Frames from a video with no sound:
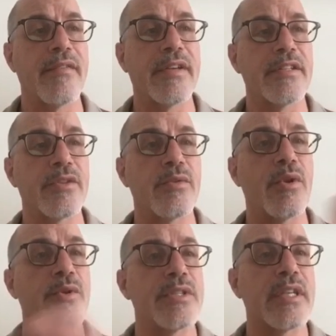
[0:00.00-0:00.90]
So
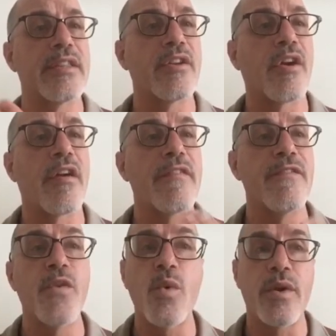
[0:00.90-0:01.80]
notice that there are
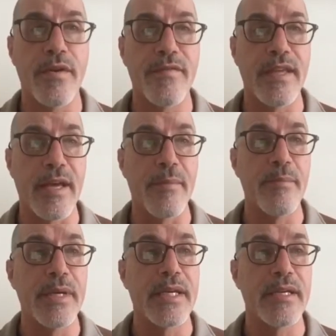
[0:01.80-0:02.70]
4 of them
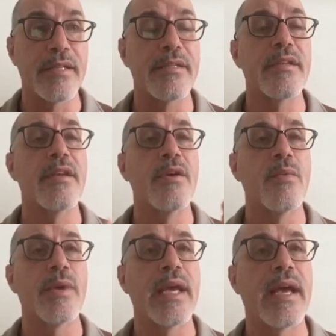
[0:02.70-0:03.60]
because we
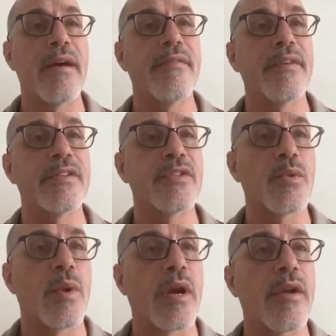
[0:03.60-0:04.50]
have a
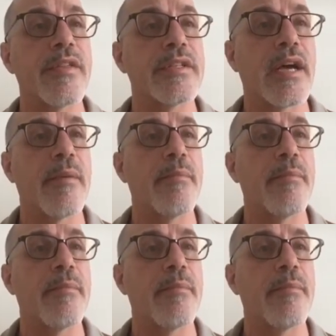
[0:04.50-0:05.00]
square on the top and